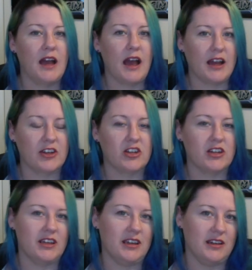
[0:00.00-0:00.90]

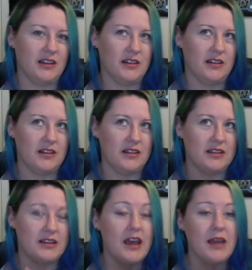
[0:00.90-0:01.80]
actually
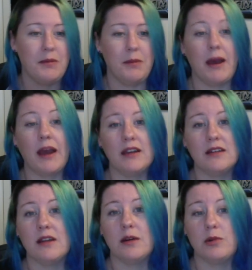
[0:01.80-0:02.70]
take me back into
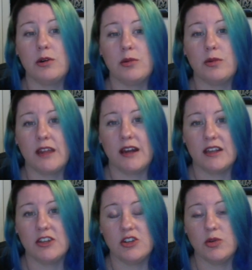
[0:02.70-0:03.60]
that world without
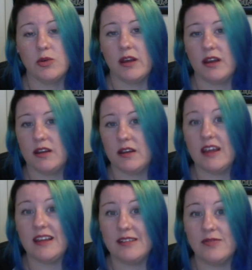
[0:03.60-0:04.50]
issue and
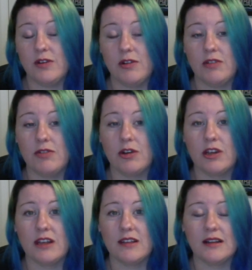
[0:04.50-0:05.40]
is very, very
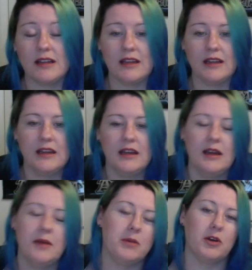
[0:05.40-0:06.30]
easily,
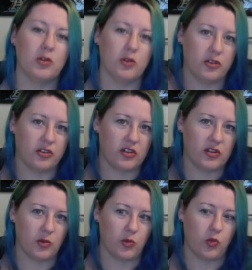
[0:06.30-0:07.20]
because
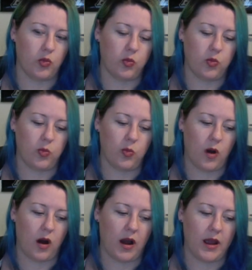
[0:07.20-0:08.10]

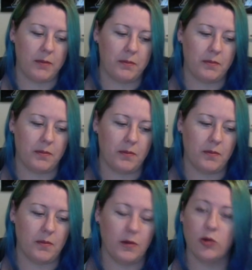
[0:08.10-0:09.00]
I
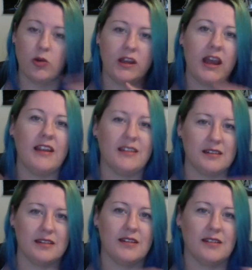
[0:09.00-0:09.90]
create
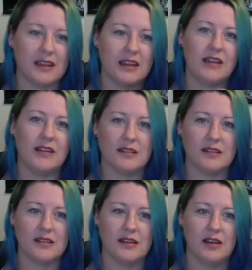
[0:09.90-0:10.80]
the scenes
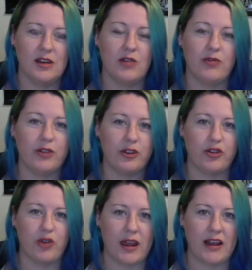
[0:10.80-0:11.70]
for the
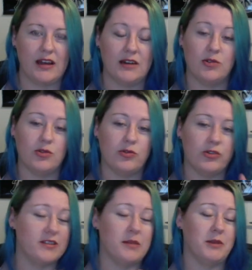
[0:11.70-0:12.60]
trailer or for
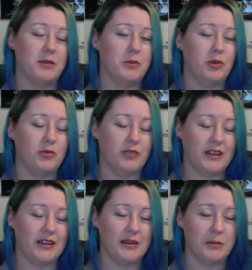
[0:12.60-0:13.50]
some of the
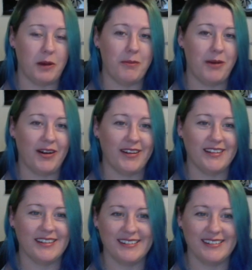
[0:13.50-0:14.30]
movie in my mind